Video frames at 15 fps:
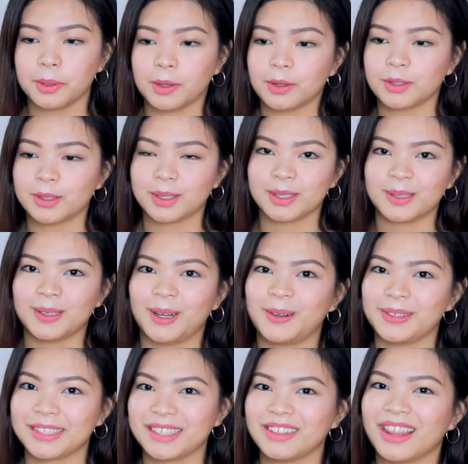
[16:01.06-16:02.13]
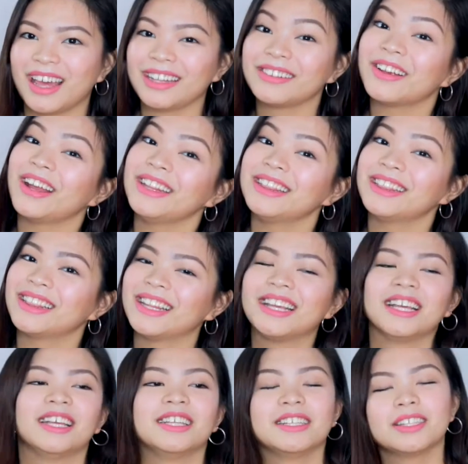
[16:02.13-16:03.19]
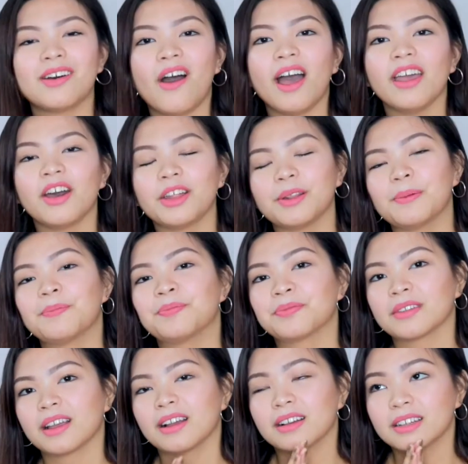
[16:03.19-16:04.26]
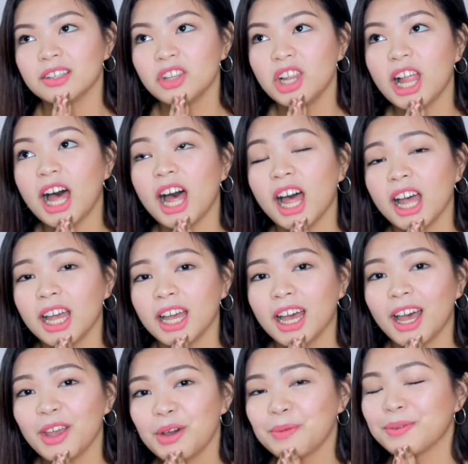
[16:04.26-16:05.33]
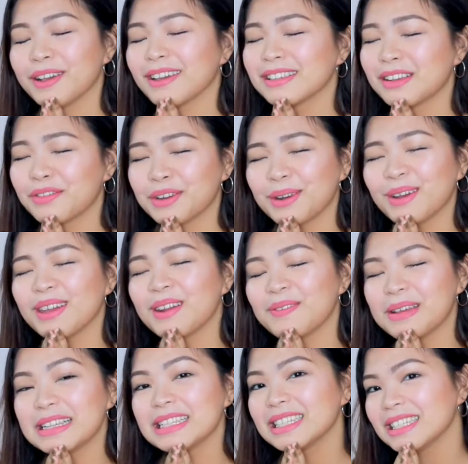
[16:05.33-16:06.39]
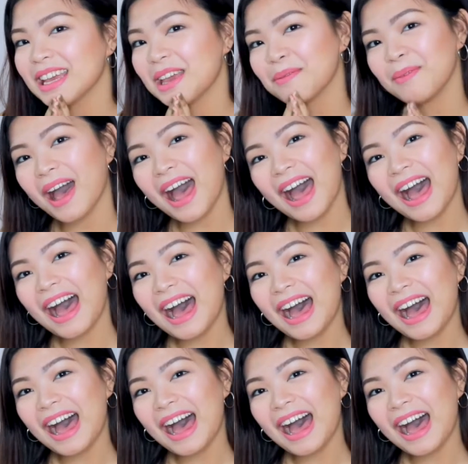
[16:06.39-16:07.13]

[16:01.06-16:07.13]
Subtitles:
because you always do that, right? So, ayun. Yun lang. I hope you guys have a great, amazing day. Bye!